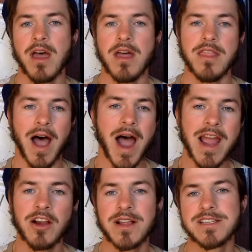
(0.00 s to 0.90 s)
The
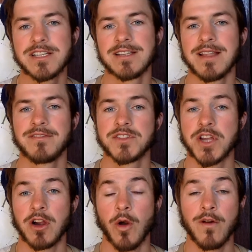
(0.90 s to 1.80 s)
higher insulin levels
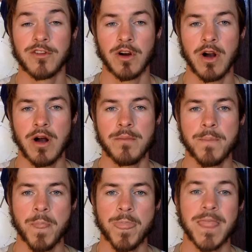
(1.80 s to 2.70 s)
are overall,
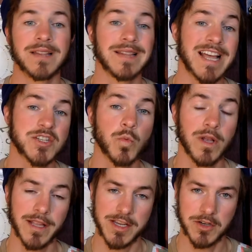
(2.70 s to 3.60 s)
the less
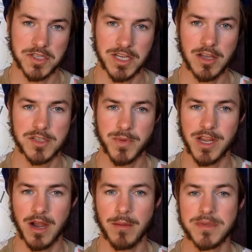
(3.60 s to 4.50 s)
willing your cells
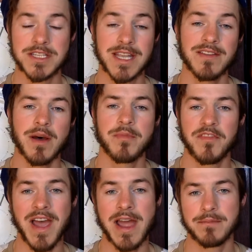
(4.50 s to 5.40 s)
become to give up
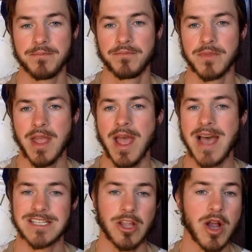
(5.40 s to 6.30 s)
fat.
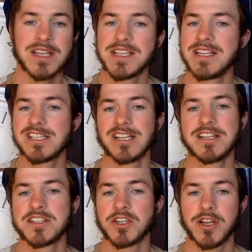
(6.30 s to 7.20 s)
As long as insulin
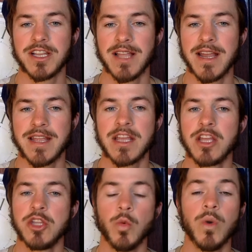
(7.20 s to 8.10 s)
is circulating,
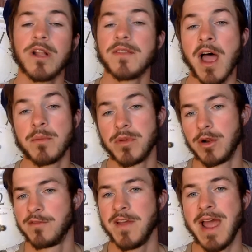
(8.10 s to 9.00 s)
you will not burn
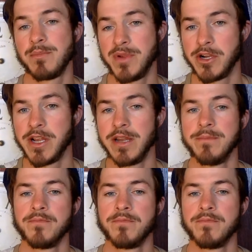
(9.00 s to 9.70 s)
fat, period.